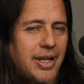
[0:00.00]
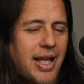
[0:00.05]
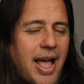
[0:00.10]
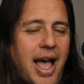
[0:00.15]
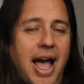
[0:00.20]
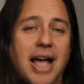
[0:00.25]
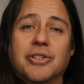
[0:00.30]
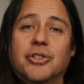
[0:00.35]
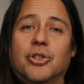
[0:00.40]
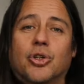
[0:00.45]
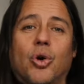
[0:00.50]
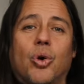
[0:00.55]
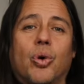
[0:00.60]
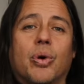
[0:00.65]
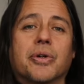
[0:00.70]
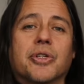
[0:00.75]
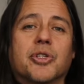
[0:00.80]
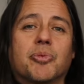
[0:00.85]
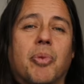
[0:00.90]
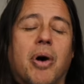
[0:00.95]
has a
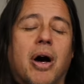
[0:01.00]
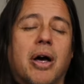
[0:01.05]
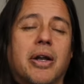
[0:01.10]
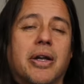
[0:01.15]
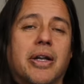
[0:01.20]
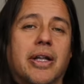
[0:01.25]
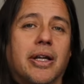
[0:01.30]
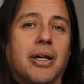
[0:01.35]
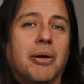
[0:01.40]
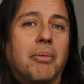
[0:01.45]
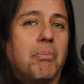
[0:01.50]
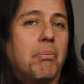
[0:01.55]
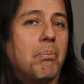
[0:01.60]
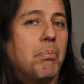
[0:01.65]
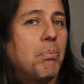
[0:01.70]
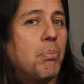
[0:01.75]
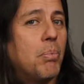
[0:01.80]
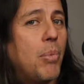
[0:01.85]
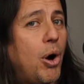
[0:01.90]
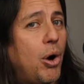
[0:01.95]
corresponding
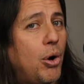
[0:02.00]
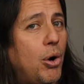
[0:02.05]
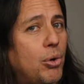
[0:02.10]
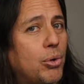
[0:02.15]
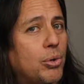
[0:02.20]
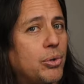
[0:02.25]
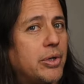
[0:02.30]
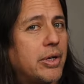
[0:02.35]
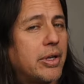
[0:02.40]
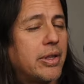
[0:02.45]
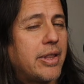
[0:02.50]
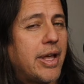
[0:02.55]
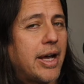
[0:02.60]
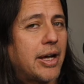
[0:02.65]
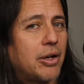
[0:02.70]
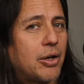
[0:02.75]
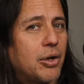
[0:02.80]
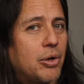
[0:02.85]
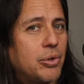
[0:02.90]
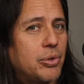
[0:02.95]
mode
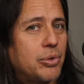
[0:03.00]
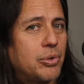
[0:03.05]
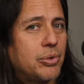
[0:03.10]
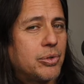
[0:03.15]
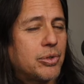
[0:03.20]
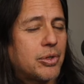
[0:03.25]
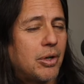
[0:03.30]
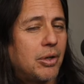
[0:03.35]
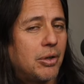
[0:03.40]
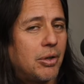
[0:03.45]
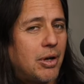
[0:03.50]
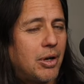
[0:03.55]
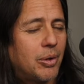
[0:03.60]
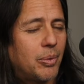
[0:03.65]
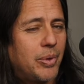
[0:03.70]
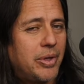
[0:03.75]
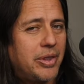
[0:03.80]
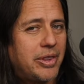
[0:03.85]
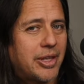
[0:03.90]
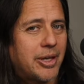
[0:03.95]
that goes along
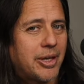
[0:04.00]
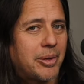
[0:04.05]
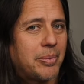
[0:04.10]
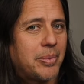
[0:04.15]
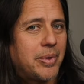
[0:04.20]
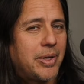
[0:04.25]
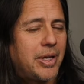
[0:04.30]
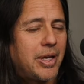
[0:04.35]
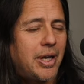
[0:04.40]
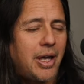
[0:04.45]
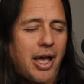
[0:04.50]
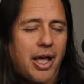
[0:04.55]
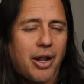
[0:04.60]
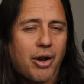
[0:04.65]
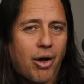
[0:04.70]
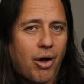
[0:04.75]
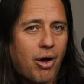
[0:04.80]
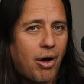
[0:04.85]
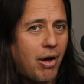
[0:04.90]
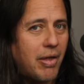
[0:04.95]
with them. And
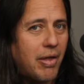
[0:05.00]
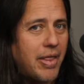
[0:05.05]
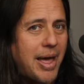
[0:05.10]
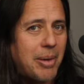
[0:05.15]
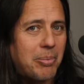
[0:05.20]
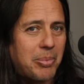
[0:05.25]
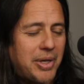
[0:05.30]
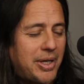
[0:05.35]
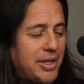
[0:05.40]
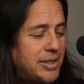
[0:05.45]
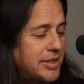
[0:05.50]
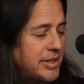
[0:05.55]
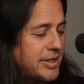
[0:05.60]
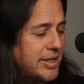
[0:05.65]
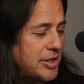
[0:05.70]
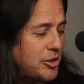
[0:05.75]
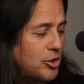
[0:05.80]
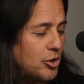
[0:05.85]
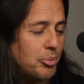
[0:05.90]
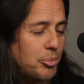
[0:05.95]
all that means is
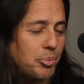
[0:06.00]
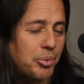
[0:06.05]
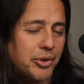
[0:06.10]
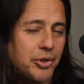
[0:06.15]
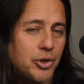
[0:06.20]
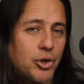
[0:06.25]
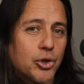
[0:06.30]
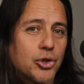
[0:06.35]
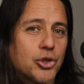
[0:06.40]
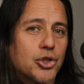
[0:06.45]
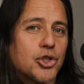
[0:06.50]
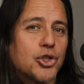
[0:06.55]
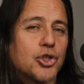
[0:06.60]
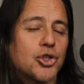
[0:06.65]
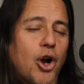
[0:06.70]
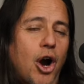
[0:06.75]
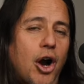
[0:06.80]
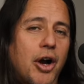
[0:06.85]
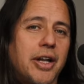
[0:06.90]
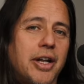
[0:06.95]
that you're
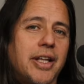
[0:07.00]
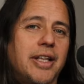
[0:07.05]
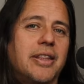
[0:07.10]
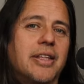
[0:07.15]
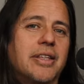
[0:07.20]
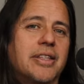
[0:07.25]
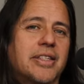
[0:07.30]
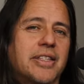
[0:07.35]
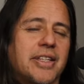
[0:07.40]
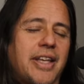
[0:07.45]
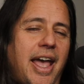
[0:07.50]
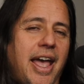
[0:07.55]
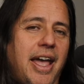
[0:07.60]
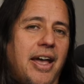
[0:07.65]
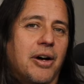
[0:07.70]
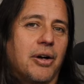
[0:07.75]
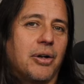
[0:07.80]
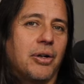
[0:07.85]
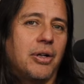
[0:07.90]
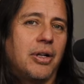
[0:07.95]
starting the
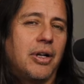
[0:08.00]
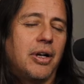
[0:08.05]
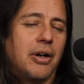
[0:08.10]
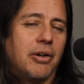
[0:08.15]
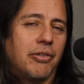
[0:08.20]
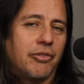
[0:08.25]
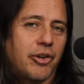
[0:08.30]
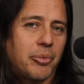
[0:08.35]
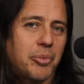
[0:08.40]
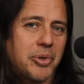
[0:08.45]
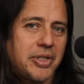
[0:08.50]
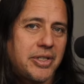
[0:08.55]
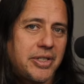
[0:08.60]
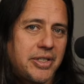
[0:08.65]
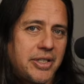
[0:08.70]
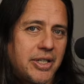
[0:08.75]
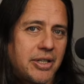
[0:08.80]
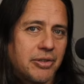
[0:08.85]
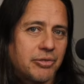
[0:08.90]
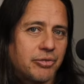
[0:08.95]
scale from a
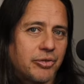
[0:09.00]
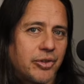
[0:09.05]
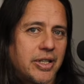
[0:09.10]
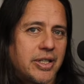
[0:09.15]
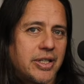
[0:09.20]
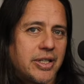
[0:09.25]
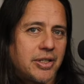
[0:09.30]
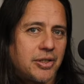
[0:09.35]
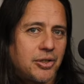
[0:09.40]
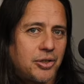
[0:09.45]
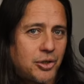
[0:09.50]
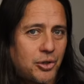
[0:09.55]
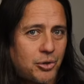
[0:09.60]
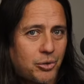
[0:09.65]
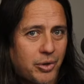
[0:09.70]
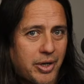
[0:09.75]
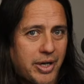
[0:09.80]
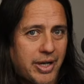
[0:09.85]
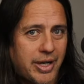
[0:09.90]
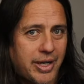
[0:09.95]
different
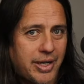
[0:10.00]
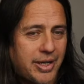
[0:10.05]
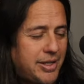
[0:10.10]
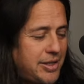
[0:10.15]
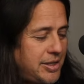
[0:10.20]
degree.